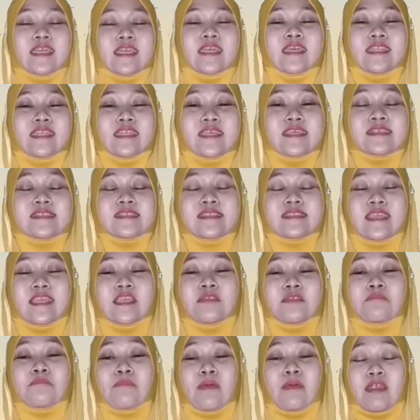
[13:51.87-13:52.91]
It is
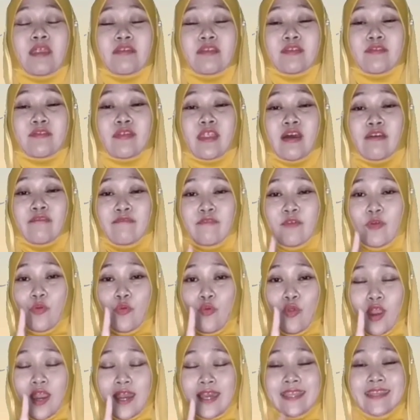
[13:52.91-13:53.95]
in paragraph
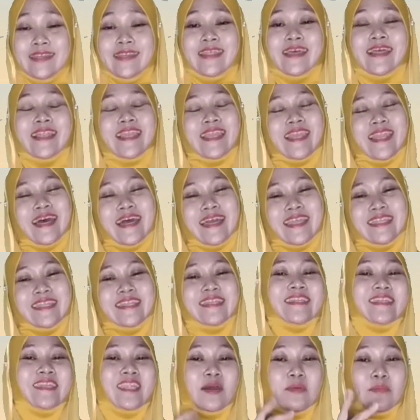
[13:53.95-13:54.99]
1,
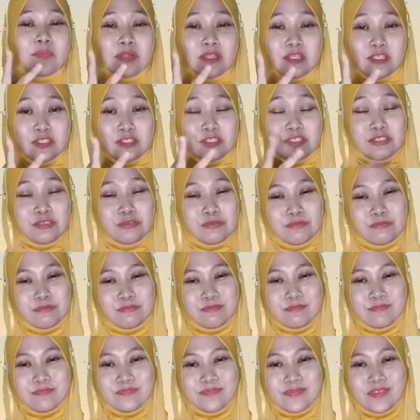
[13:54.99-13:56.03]
line number 2.
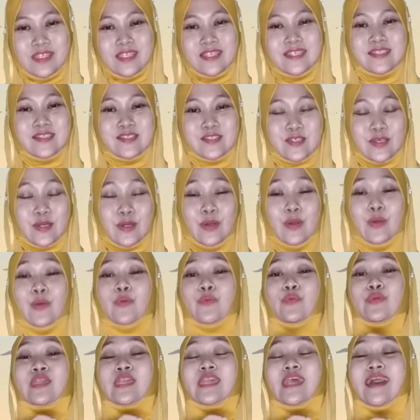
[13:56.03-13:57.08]
So
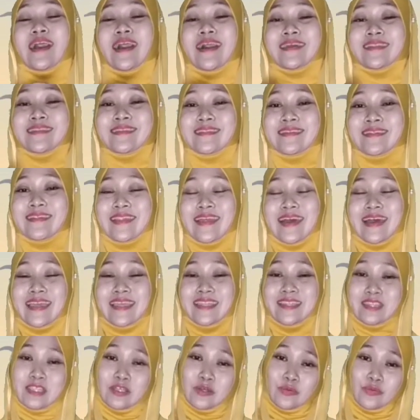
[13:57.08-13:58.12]
we
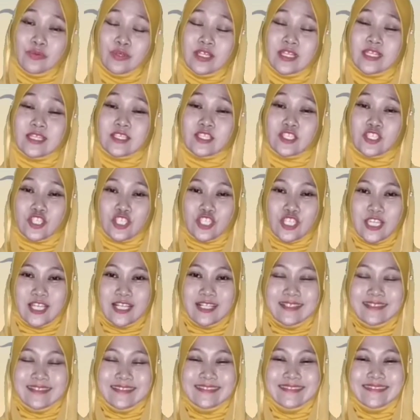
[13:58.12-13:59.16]
underline the word
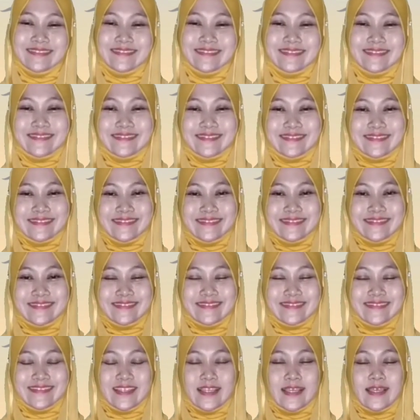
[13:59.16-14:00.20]
shell.
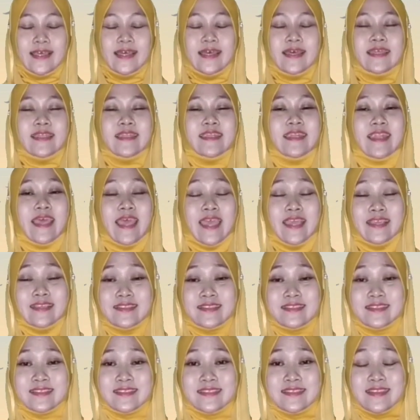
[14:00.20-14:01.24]

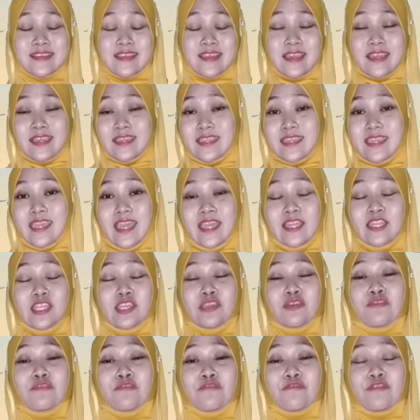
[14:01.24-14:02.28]
Next,
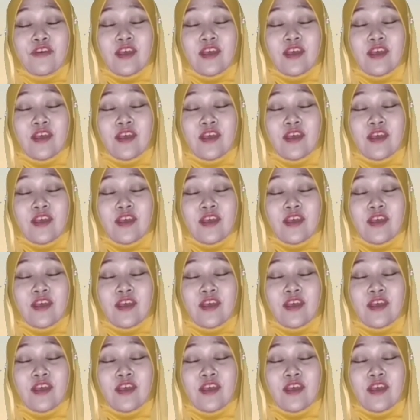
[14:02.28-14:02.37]
can you